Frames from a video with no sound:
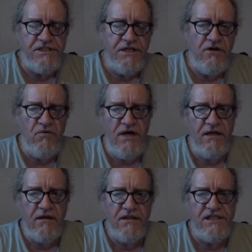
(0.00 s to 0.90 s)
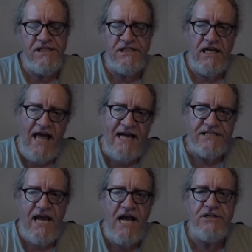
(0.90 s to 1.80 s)
you know what? This is class
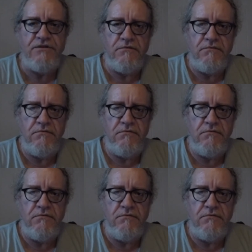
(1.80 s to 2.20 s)
action.